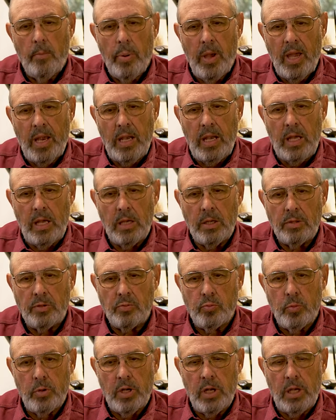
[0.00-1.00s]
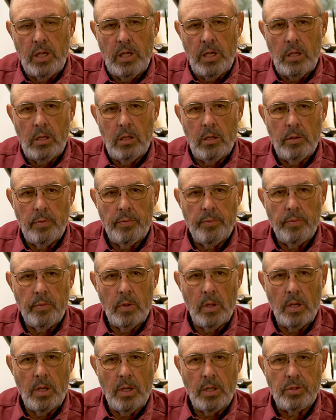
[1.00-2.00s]
Painting is really
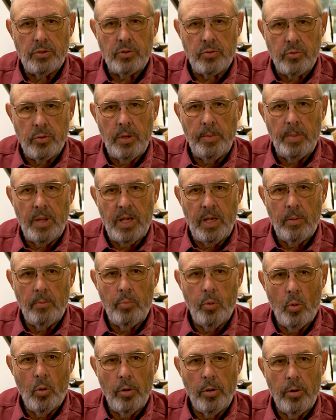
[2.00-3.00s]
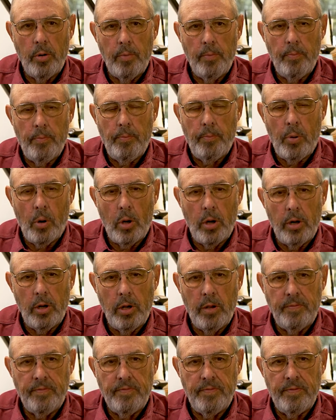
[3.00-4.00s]
an extremely important
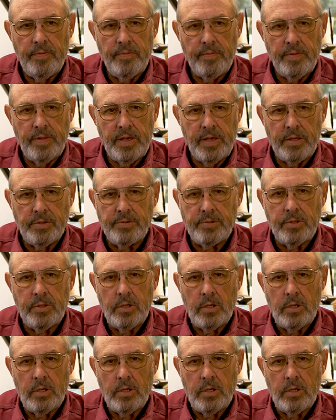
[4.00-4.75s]
part of this.